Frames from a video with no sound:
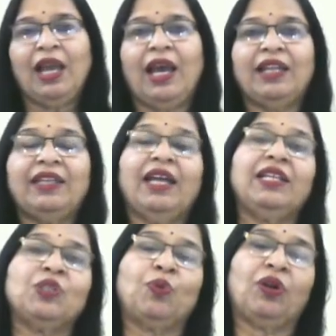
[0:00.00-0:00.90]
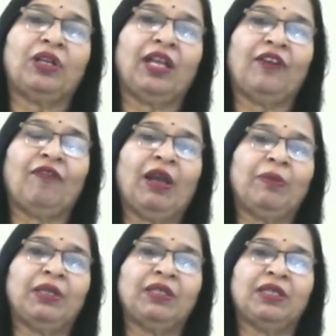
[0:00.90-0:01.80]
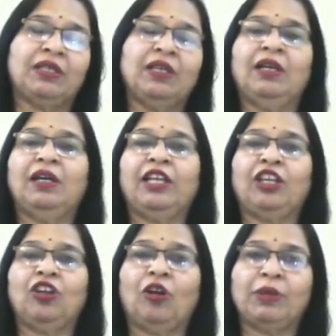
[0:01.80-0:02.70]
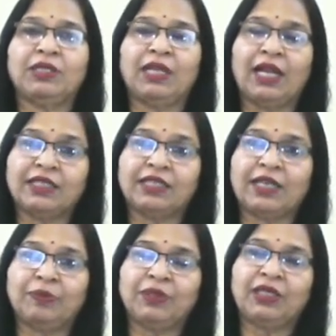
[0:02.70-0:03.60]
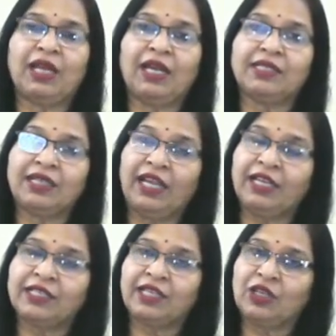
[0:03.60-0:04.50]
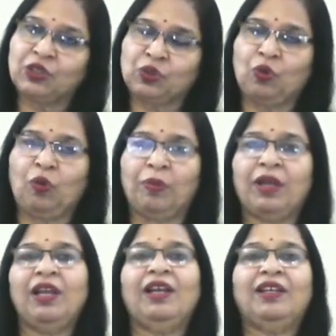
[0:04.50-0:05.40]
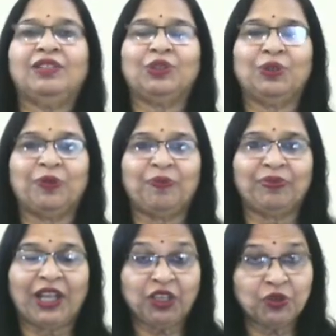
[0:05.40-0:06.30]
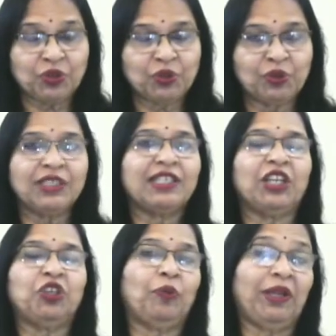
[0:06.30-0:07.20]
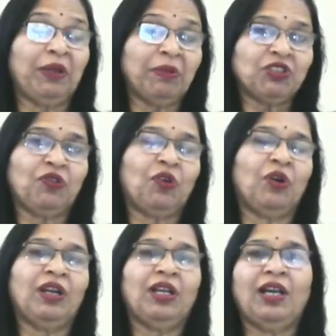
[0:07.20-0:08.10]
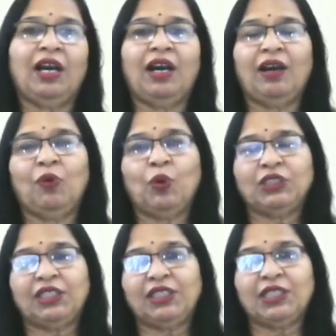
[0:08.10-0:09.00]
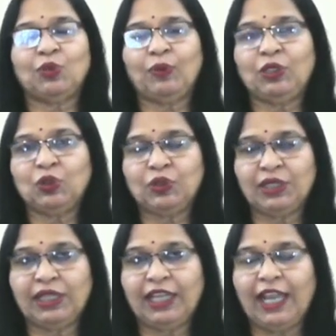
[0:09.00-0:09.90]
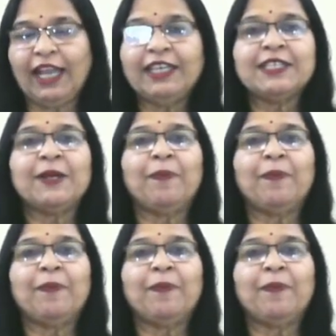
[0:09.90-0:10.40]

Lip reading: And that is what environmental economics as a subject has its scope. So thank you, students. Thank you very much for watching this video till the end.